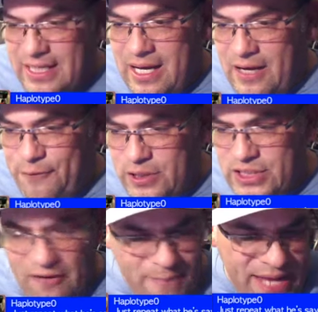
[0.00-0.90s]
Uh, first
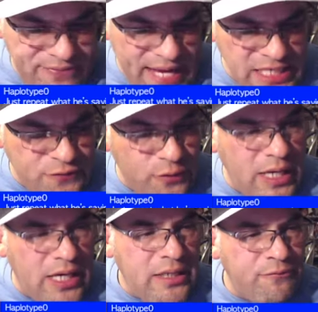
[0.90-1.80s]
off, man, thanks for
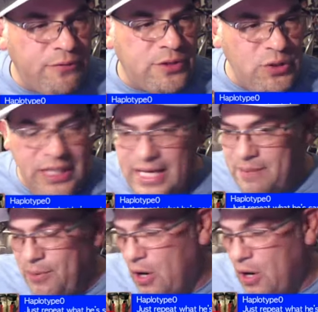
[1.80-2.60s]
uh, for tuning in, bro.